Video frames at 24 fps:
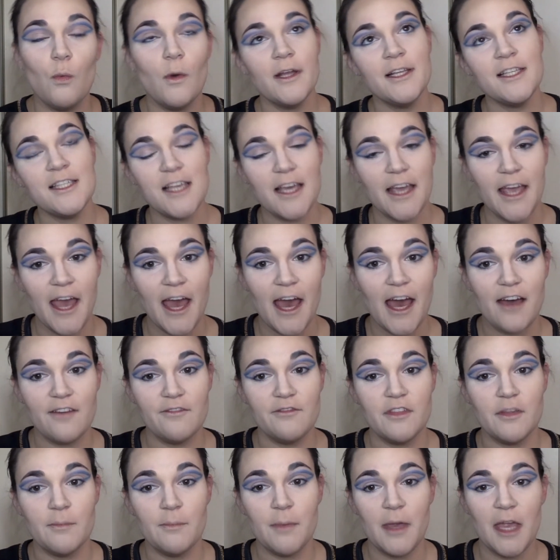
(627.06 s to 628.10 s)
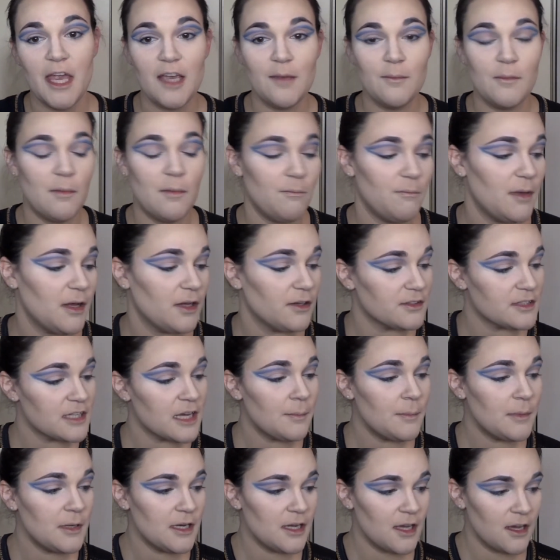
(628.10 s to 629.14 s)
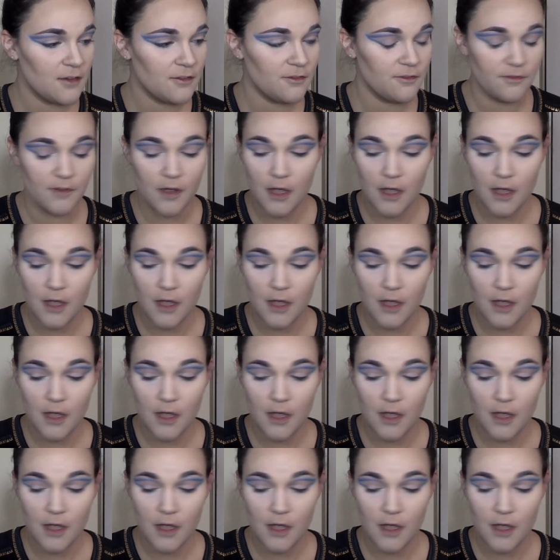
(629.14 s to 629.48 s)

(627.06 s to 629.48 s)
Once I have the pigment built up enough,